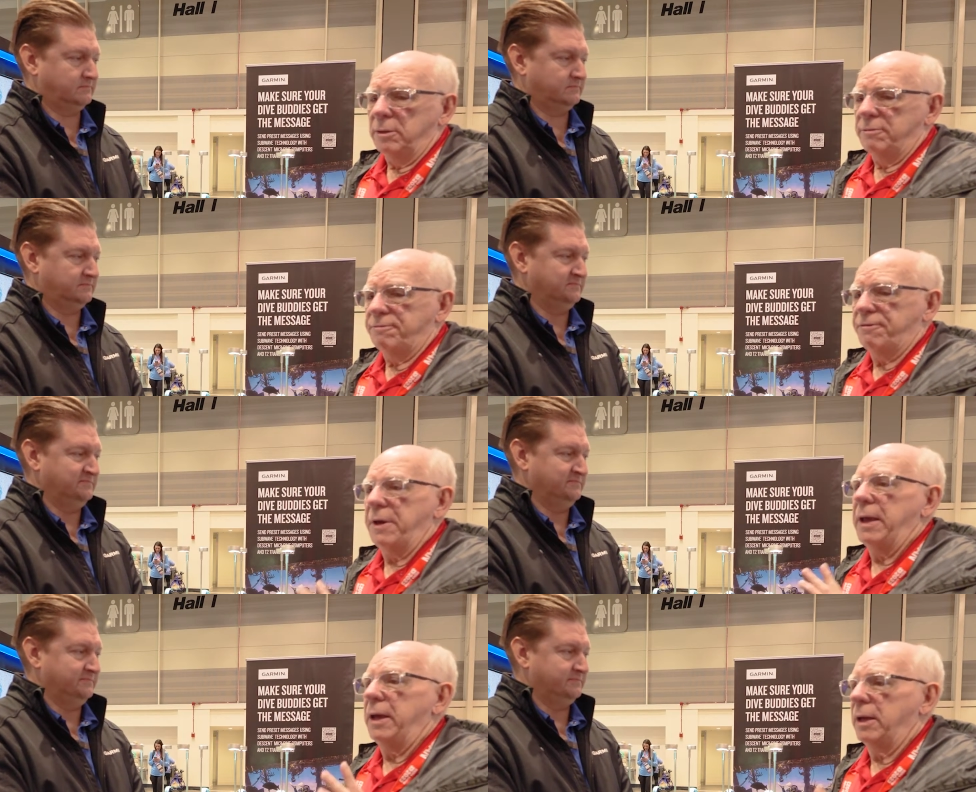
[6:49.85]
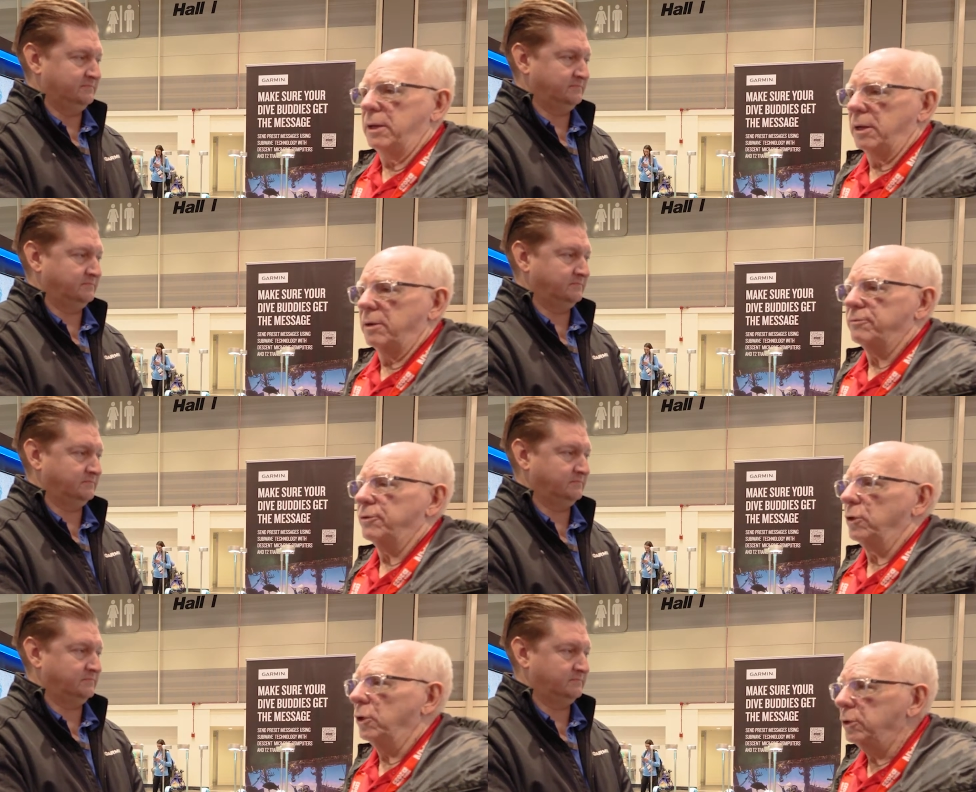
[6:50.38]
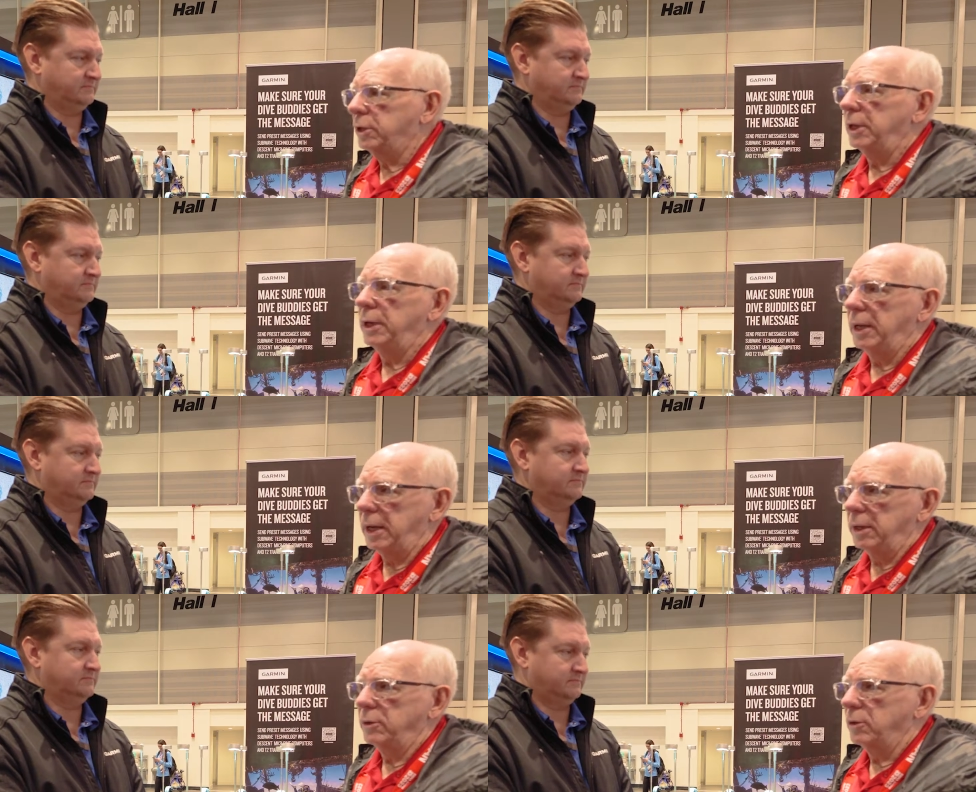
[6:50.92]
Speaker 1: fan of
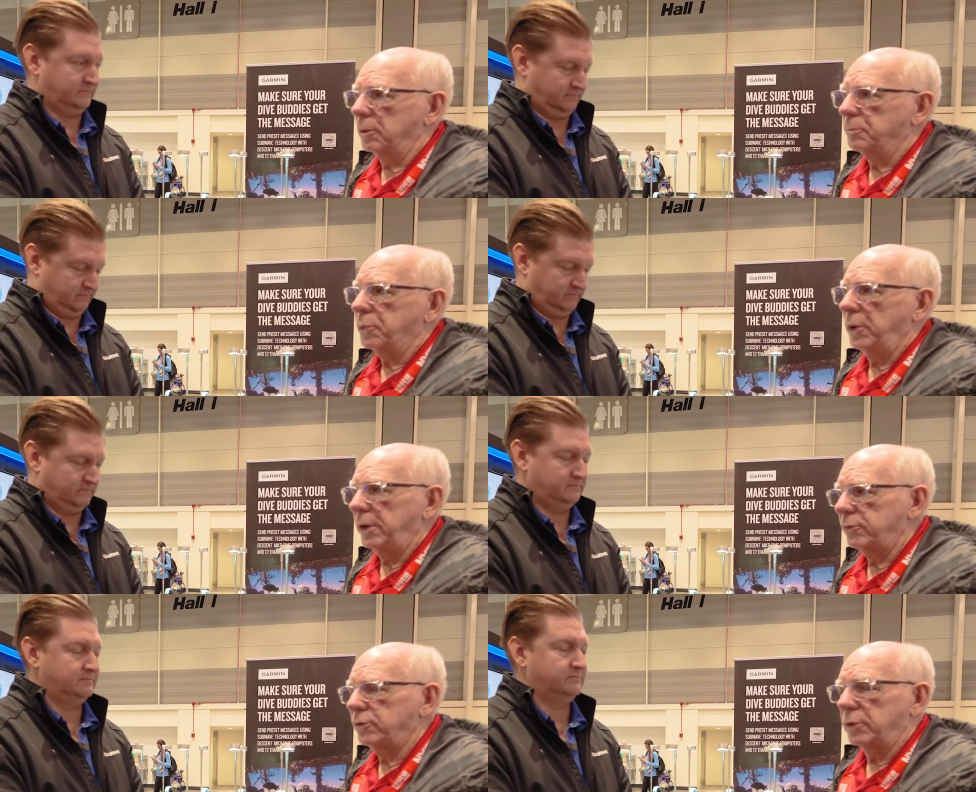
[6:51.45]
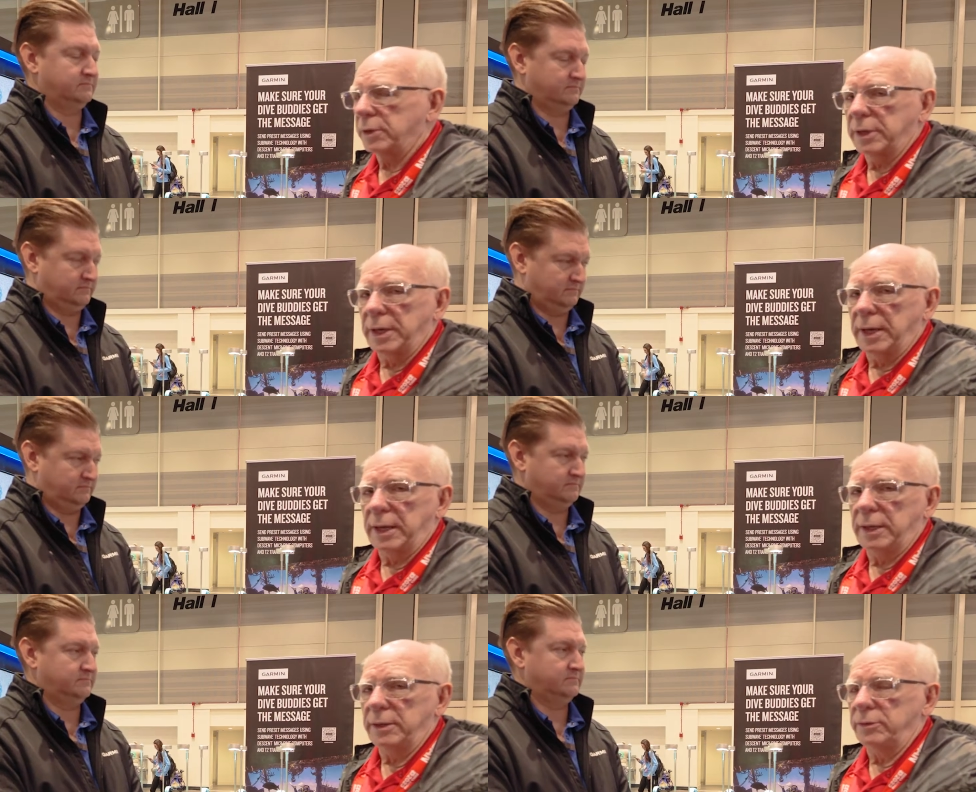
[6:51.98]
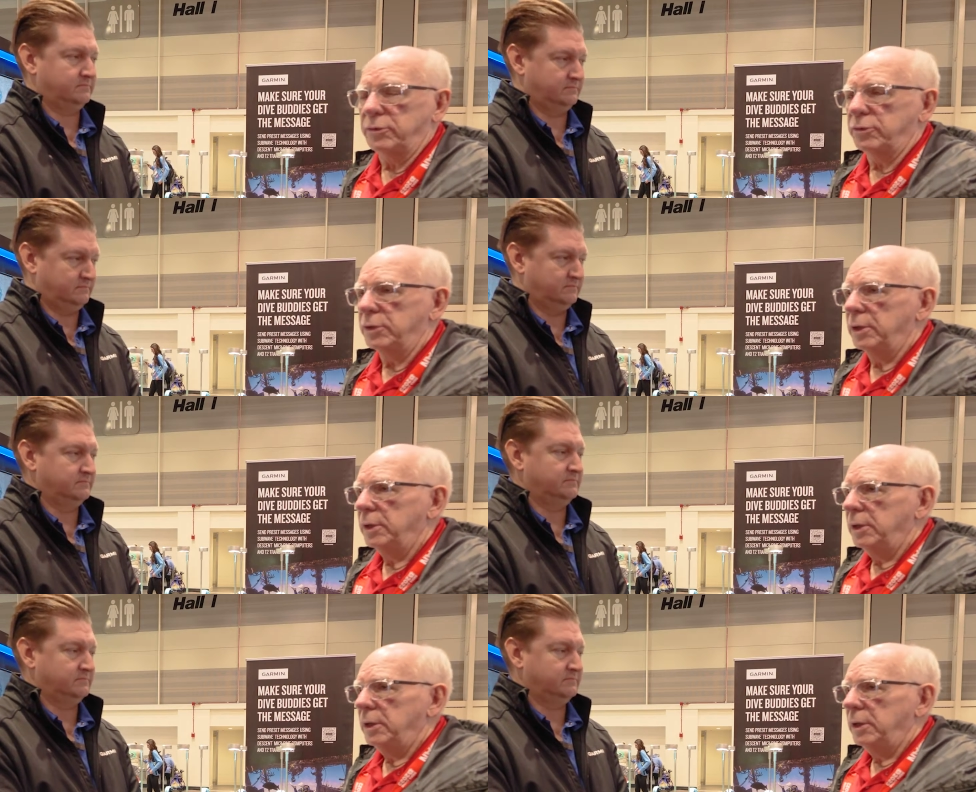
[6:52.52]
looking at your pressure gauge